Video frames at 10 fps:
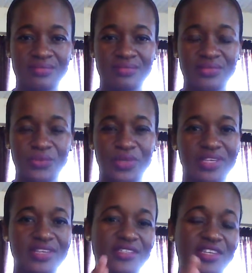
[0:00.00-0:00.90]
whether
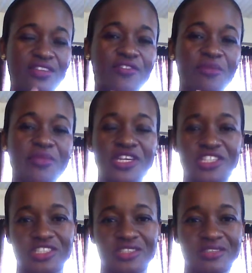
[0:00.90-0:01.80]
it's
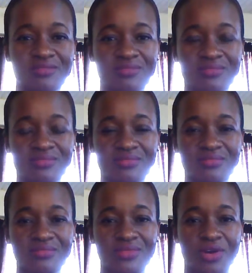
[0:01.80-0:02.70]
information
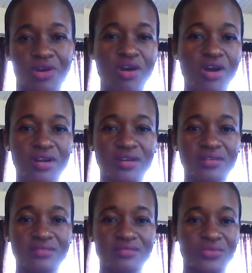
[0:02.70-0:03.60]
or
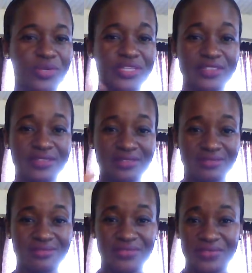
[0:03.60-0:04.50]
what
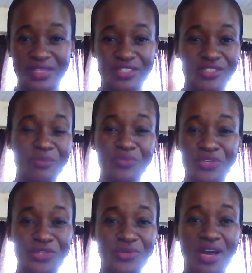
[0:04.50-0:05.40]
there's
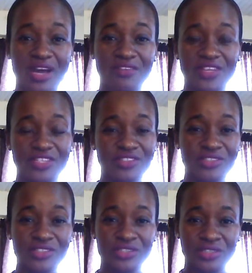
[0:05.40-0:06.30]
something you have that
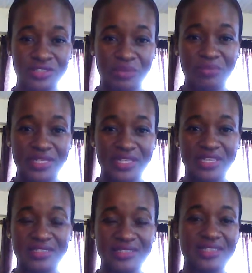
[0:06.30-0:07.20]
somebody
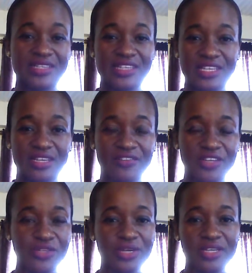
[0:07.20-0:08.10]
else is in need of
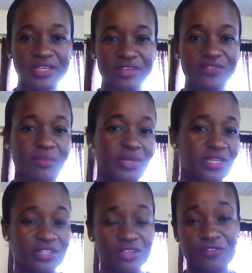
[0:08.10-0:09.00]
and you can give them a
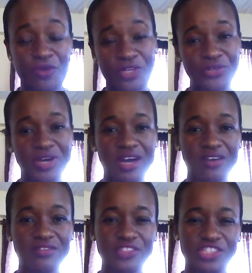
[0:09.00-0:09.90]
little of what you
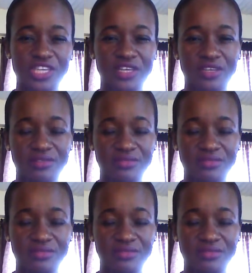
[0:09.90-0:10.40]
have, share.